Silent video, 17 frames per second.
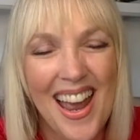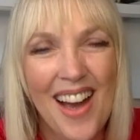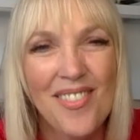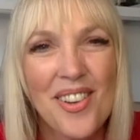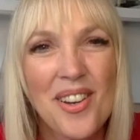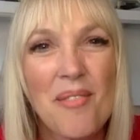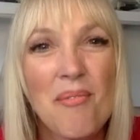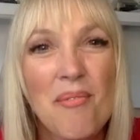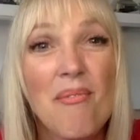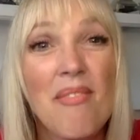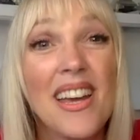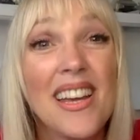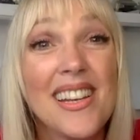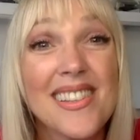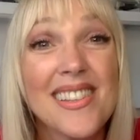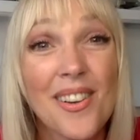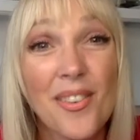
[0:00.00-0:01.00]
Have an
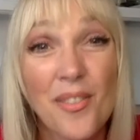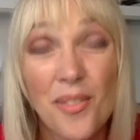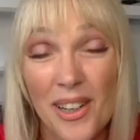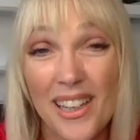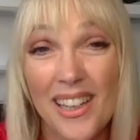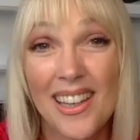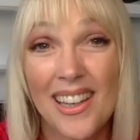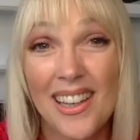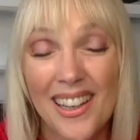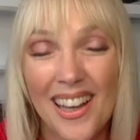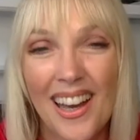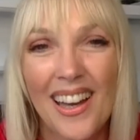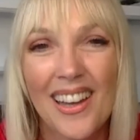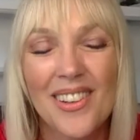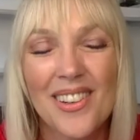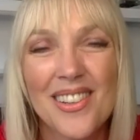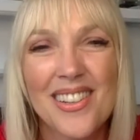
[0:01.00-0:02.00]
amazing week,
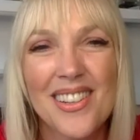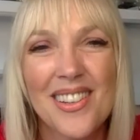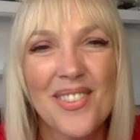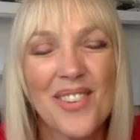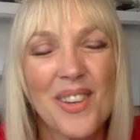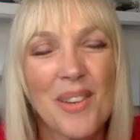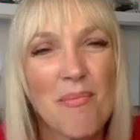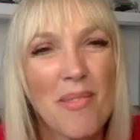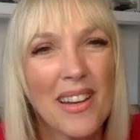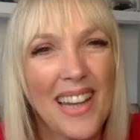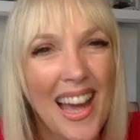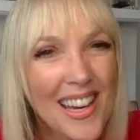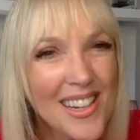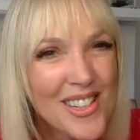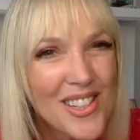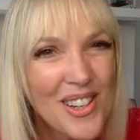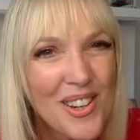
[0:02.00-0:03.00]
and we
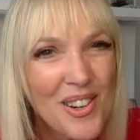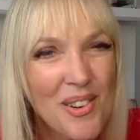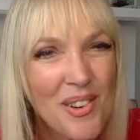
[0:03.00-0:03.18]
bless you.